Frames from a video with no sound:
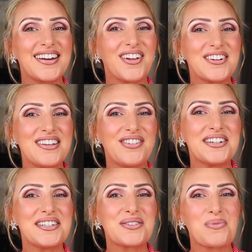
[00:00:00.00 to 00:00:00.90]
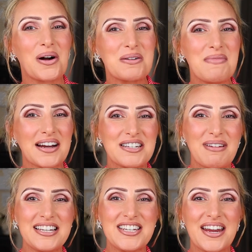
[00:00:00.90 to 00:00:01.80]
Dollar Divas, welcome back to
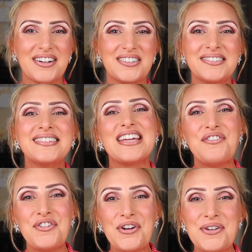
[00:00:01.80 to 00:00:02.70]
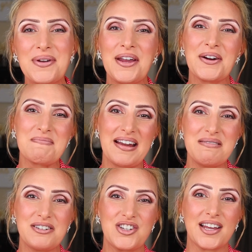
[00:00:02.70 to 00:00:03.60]
my channel. If you're new here, my
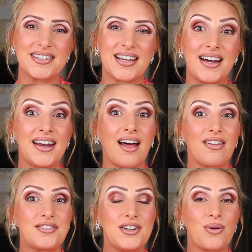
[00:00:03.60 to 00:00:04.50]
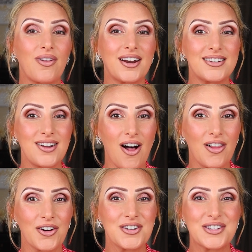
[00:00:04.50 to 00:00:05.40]
name is Jessica and I love to do a lot of
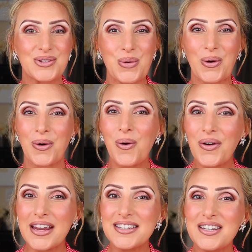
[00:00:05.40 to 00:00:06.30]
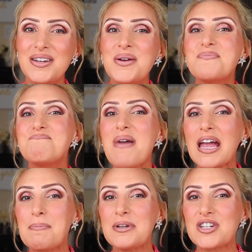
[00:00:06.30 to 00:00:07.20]
dollar store oriented
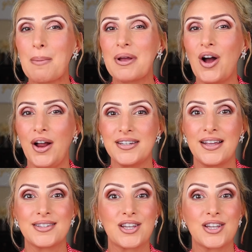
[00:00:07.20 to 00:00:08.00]
makeup and shopping content.